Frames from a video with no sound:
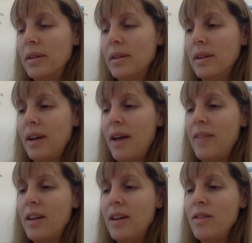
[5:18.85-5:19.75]
And then
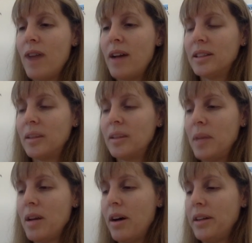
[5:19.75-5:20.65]
you get something
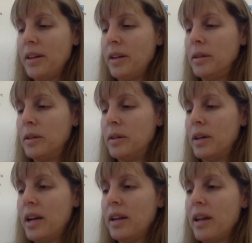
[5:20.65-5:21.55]
called a lunar
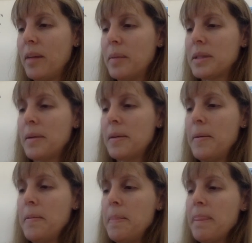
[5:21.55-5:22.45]
eclipse.
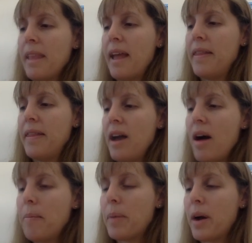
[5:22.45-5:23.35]
And the
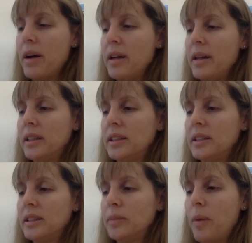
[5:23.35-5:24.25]
umbra is
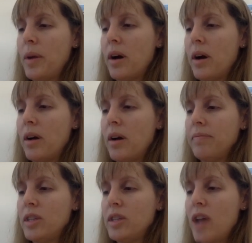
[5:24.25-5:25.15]
what we call the
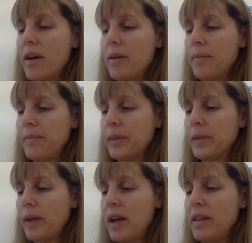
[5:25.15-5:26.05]
shadow,
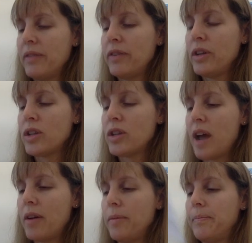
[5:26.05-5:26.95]
okay, the full shadow.
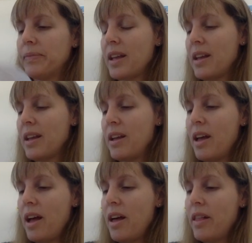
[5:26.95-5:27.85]

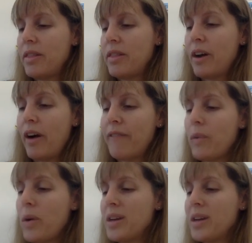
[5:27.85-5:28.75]
There are 4
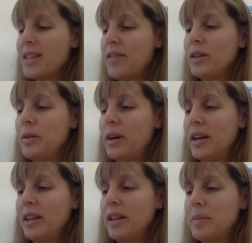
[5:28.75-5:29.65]
to 7 lunar
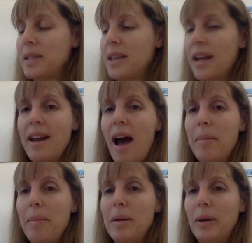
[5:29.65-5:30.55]
eclipses that can happen
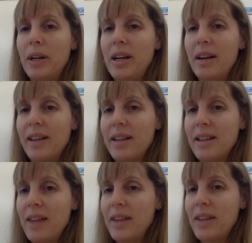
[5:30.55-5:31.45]
per year. That's kind
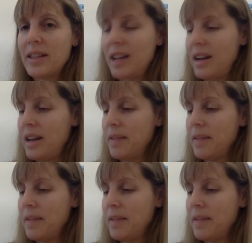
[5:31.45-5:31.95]
of exciting.